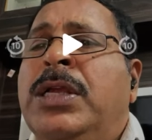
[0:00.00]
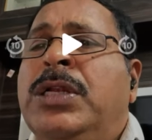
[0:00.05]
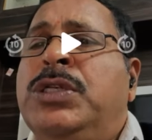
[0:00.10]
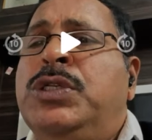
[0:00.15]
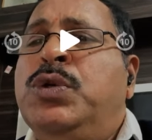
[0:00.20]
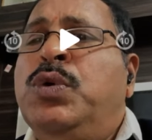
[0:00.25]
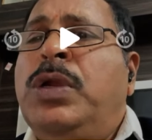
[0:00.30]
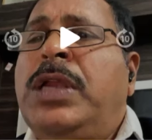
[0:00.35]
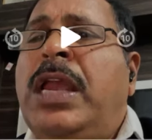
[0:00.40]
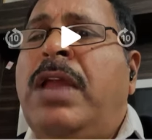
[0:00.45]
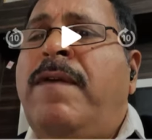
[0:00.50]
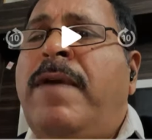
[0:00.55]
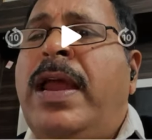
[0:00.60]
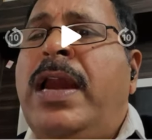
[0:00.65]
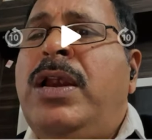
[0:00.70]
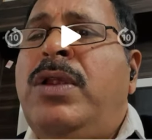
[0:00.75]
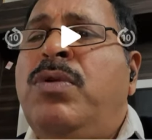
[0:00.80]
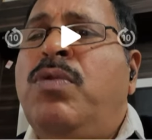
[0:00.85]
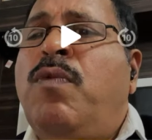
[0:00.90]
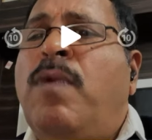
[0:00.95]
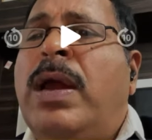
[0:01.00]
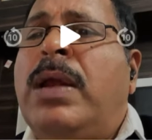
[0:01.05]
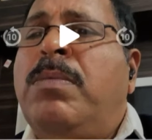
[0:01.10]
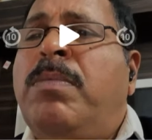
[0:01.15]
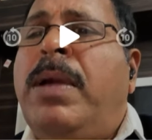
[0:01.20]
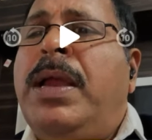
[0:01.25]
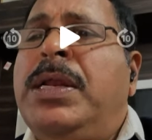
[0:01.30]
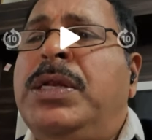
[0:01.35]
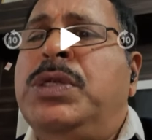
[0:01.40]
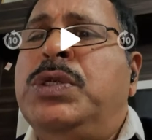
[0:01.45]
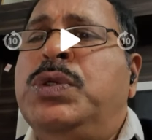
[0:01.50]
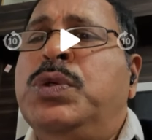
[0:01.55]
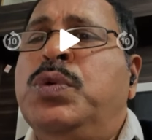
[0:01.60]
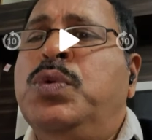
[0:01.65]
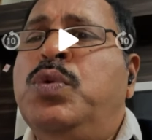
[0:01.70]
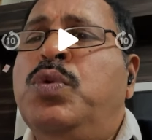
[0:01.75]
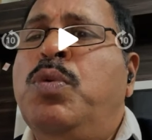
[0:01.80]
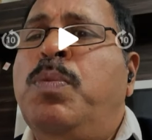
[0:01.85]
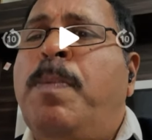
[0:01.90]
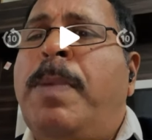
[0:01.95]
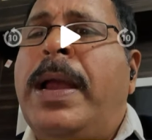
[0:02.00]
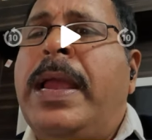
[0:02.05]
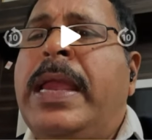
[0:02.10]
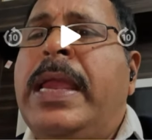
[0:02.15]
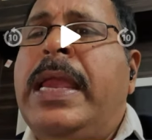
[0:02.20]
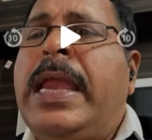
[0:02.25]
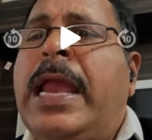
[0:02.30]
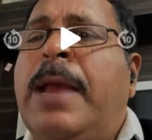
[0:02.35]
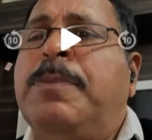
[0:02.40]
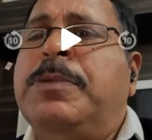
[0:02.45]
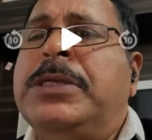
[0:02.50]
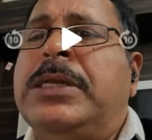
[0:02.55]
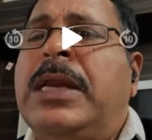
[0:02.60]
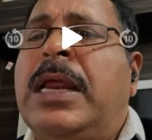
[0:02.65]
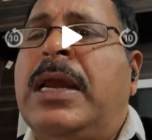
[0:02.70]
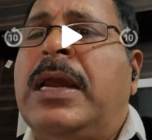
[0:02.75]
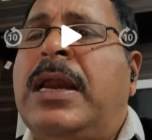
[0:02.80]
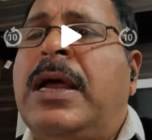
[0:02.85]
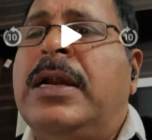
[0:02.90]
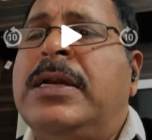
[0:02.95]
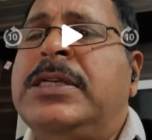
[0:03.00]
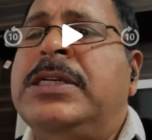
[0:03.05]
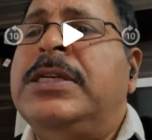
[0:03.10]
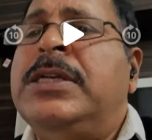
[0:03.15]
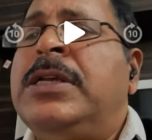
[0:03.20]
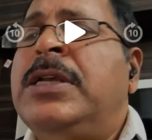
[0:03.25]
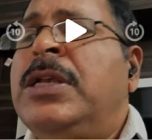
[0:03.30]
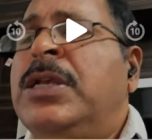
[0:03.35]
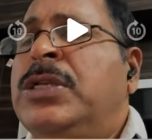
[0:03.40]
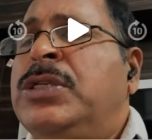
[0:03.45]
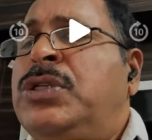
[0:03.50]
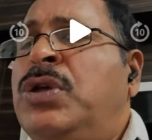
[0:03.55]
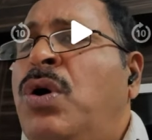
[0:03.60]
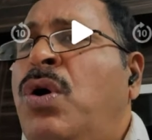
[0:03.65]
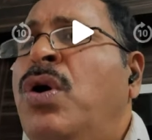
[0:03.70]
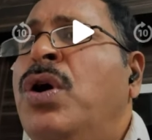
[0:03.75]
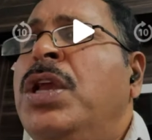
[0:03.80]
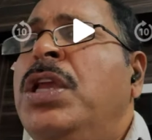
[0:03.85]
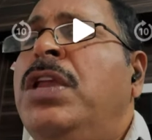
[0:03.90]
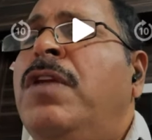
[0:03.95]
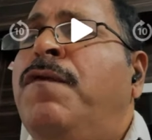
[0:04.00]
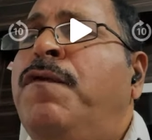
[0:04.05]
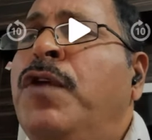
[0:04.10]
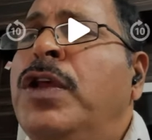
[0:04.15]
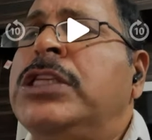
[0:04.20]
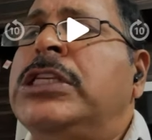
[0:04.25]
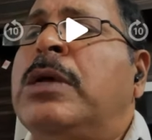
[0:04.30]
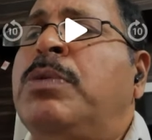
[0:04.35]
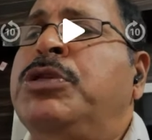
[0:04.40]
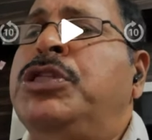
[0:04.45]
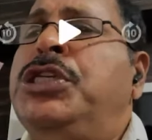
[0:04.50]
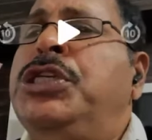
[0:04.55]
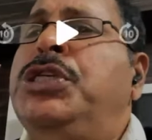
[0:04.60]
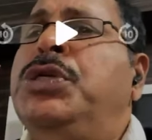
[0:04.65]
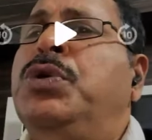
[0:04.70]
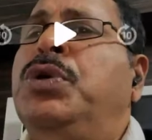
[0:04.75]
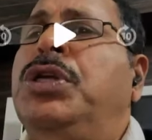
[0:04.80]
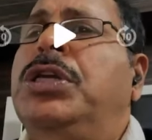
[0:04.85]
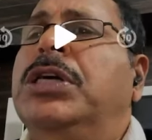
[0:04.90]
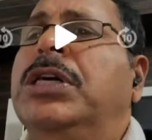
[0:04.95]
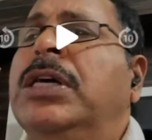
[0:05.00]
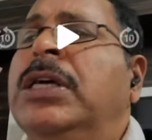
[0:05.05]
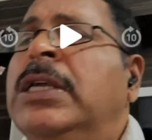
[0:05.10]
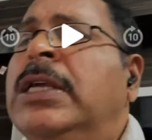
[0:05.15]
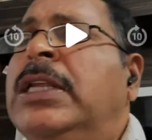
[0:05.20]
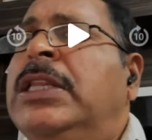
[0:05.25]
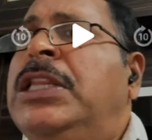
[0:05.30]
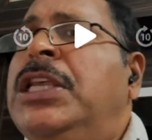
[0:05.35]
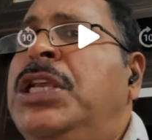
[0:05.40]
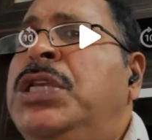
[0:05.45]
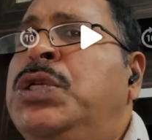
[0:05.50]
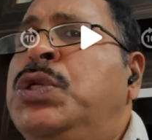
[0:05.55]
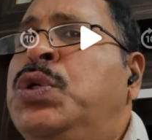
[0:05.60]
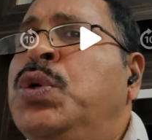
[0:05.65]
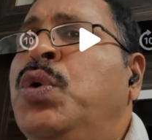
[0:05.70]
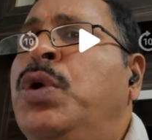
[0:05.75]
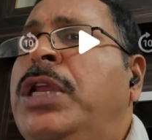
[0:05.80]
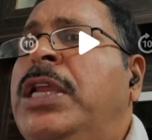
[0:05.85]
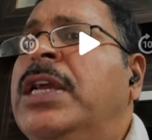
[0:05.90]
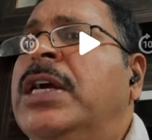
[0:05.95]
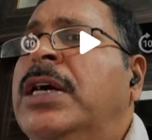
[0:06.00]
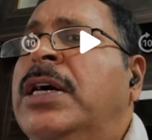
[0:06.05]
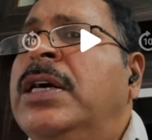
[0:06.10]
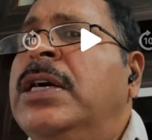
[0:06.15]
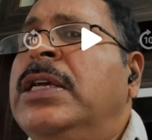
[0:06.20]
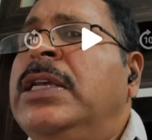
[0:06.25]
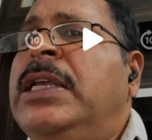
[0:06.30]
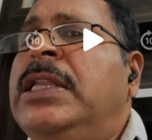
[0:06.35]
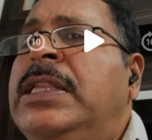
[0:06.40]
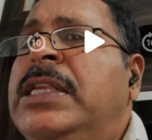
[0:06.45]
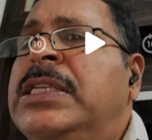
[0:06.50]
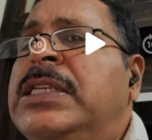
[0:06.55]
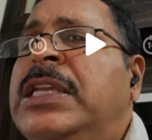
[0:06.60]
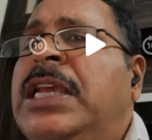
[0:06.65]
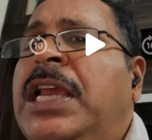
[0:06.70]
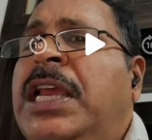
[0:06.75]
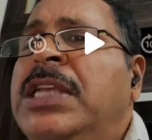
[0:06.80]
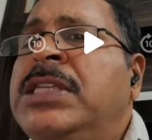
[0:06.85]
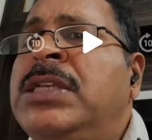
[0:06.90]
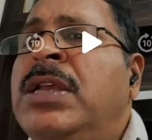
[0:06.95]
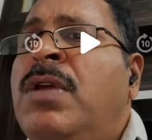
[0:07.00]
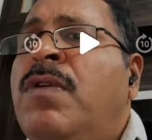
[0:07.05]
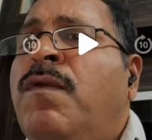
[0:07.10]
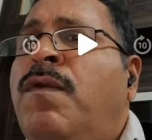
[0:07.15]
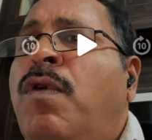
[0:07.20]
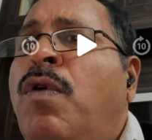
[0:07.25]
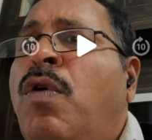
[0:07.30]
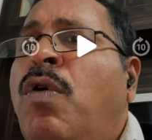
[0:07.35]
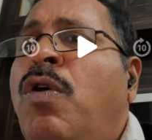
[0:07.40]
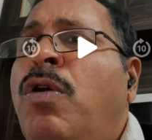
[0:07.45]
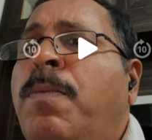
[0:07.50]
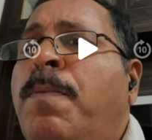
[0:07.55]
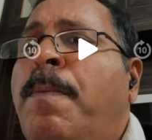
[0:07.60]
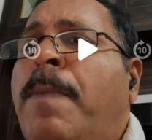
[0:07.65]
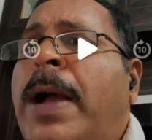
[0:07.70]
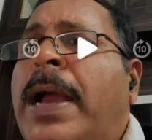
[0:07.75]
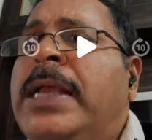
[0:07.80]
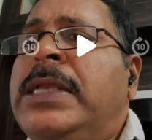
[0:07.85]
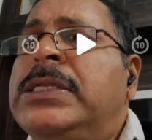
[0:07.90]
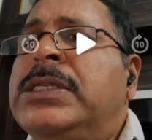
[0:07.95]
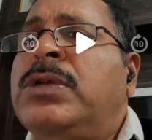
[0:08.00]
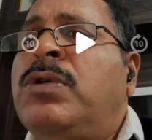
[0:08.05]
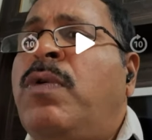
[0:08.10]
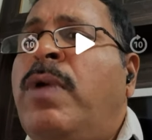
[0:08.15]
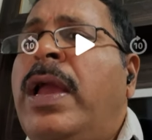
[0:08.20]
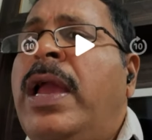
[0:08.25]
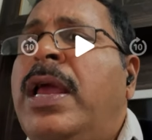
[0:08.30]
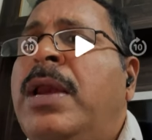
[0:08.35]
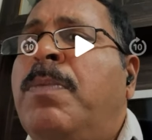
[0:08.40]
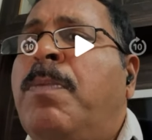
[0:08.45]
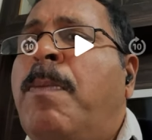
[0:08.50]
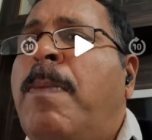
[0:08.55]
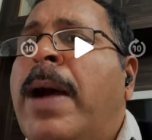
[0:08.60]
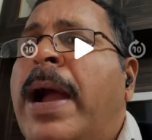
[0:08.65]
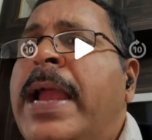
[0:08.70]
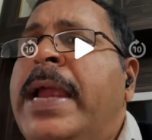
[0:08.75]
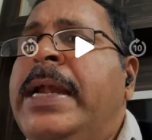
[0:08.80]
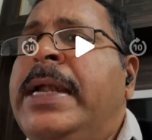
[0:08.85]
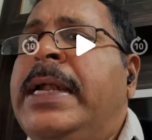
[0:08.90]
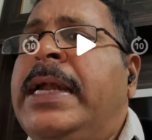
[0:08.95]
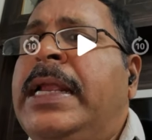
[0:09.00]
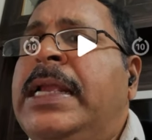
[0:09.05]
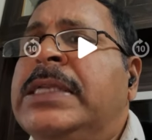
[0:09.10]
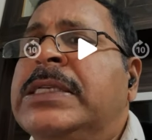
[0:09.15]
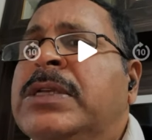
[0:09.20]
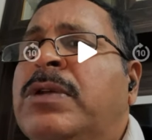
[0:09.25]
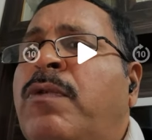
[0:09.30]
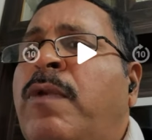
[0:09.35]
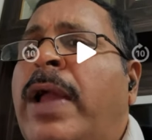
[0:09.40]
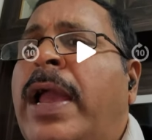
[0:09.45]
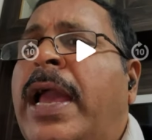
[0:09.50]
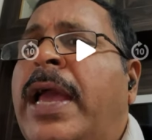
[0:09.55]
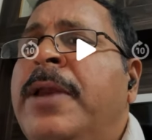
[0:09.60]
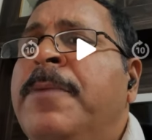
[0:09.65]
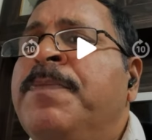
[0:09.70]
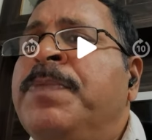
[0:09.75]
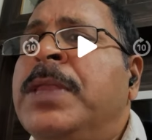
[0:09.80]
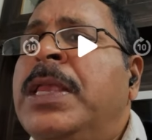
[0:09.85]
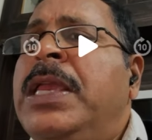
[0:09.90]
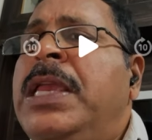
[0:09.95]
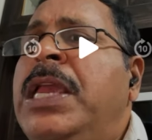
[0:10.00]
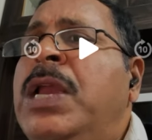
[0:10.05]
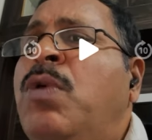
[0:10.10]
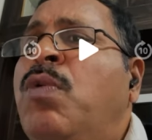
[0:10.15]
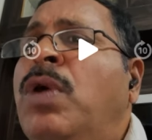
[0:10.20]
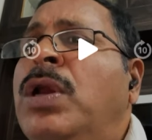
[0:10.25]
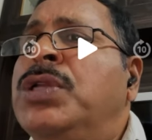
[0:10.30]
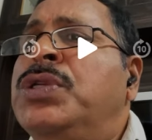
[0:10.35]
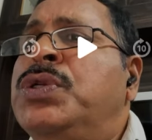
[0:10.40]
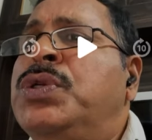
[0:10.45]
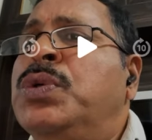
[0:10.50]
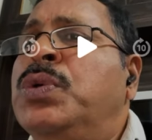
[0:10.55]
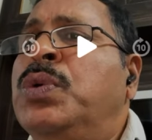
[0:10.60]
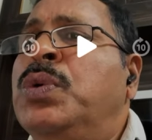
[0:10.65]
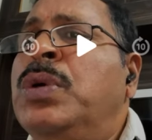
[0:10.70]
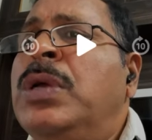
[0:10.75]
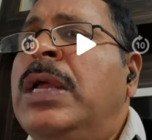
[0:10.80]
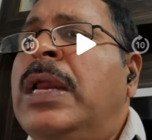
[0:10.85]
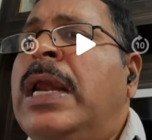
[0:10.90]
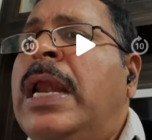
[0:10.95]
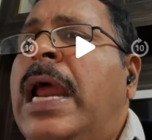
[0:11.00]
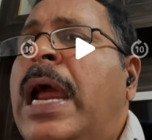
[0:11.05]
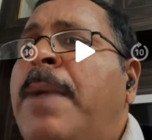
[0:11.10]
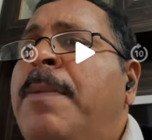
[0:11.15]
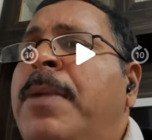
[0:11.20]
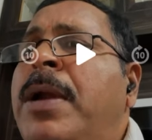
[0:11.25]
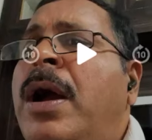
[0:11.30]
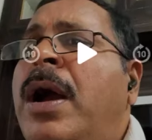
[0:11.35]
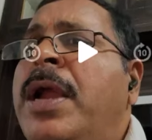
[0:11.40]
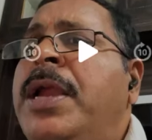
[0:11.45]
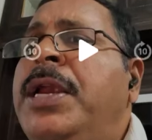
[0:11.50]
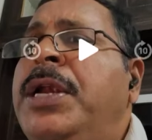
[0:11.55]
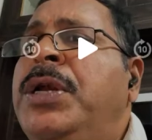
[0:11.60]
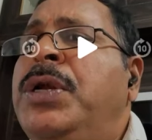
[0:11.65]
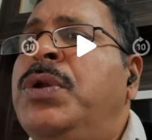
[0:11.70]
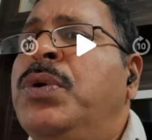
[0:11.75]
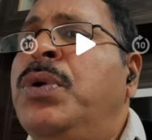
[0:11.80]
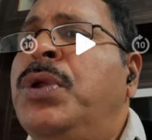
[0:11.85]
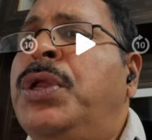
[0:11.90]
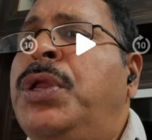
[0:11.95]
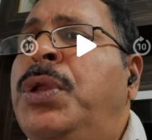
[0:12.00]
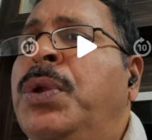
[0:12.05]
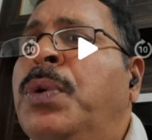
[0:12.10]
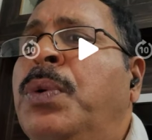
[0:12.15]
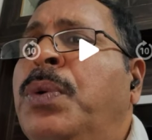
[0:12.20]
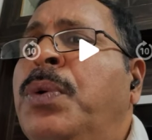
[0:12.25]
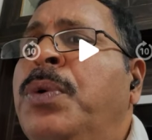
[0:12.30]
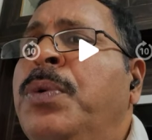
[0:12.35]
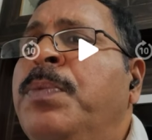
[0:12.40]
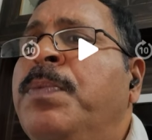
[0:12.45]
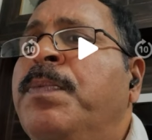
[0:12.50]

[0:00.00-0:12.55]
2k value 1 by 2 pi epsilon naught. So if we substitute these two here, in this case, 4 pi square by t square equals to lambda into q